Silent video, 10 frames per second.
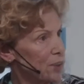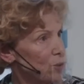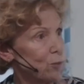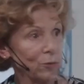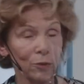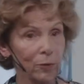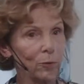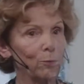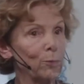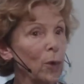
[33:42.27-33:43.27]
true. Yeah.
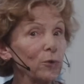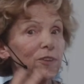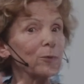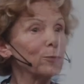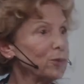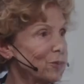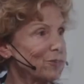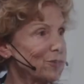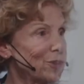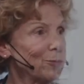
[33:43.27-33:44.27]
Both are
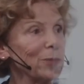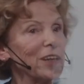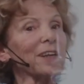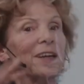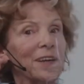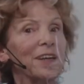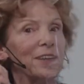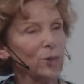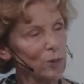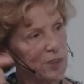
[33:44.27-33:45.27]
beautiful, but
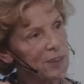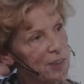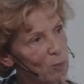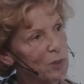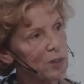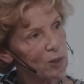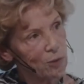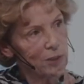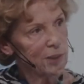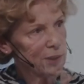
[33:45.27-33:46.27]
you can see where the
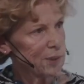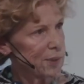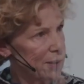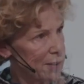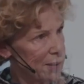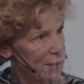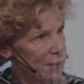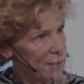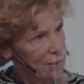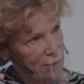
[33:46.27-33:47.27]
critics
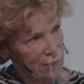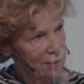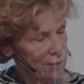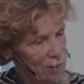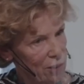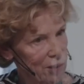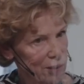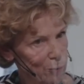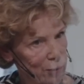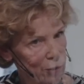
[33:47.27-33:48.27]

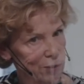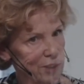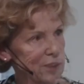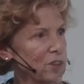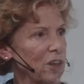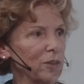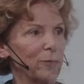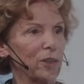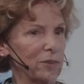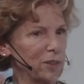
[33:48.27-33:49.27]
talk
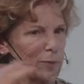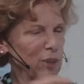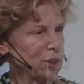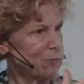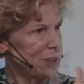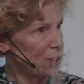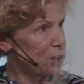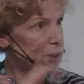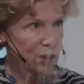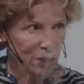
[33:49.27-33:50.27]
about, especially in relation
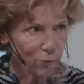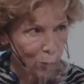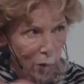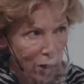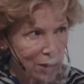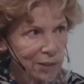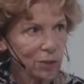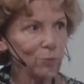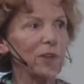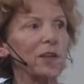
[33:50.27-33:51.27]
to Jeff Wall as
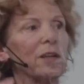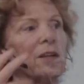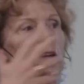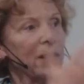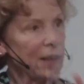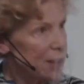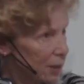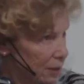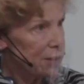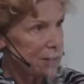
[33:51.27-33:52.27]
well,
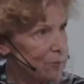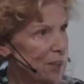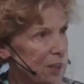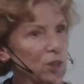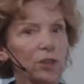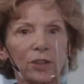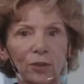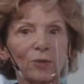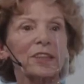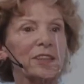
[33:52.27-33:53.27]
and in relation to
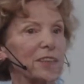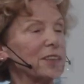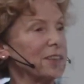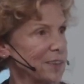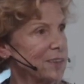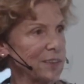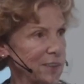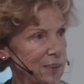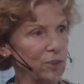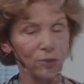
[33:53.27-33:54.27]
you, is this
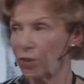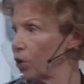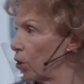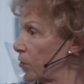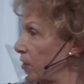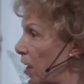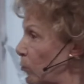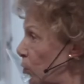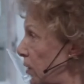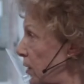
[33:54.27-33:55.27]
still photography?
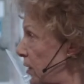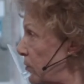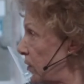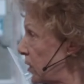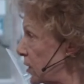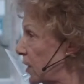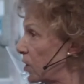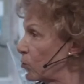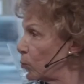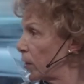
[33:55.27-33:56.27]
I'm going to leave this to
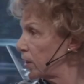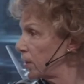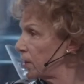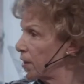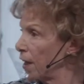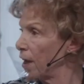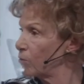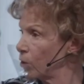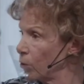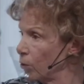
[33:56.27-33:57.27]
everybody to have
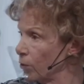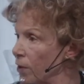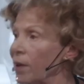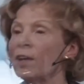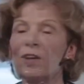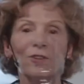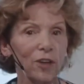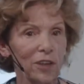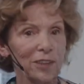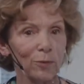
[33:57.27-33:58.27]
their own
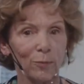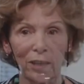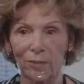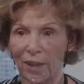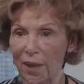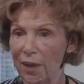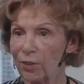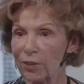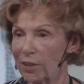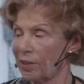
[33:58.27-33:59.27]
thoughts about that,
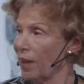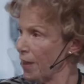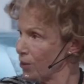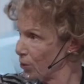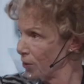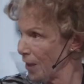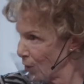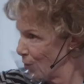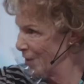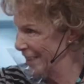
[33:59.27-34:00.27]
or to answer that
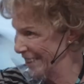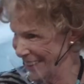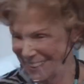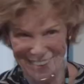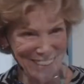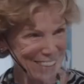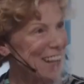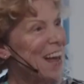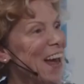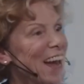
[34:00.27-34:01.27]
question,
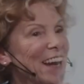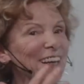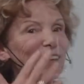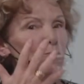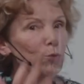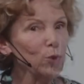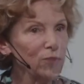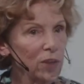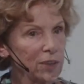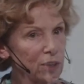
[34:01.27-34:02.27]
and move
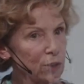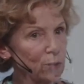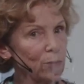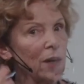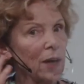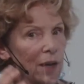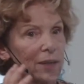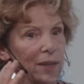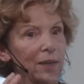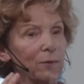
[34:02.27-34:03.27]
on to,
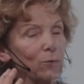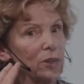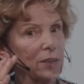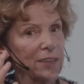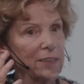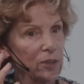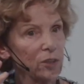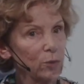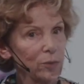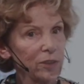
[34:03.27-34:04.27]
I
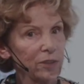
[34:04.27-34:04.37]
started with